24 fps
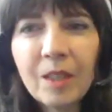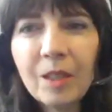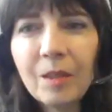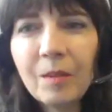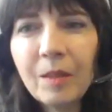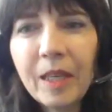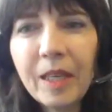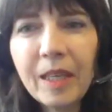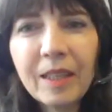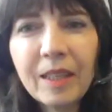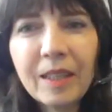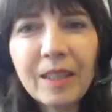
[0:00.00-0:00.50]

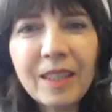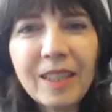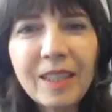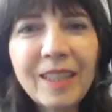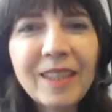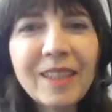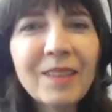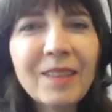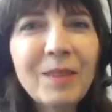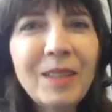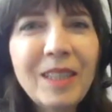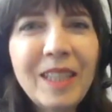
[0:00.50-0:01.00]
hang on
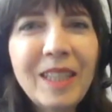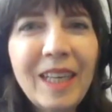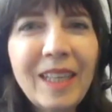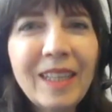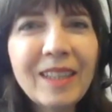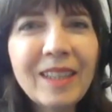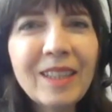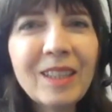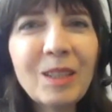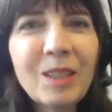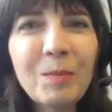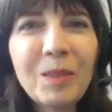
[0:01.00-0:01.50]
here. We
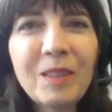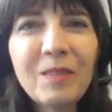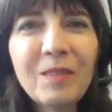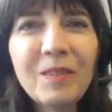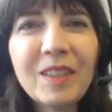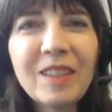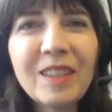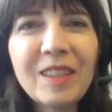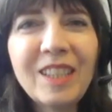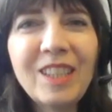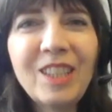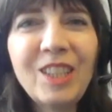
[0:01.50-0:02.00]
had a little bit of
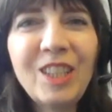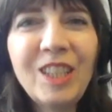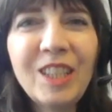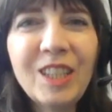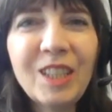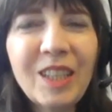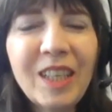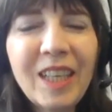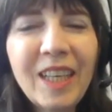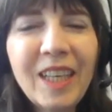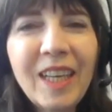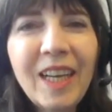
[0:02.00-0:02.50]
a glitch
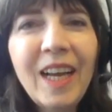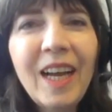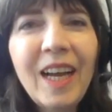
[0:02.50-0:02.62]
here.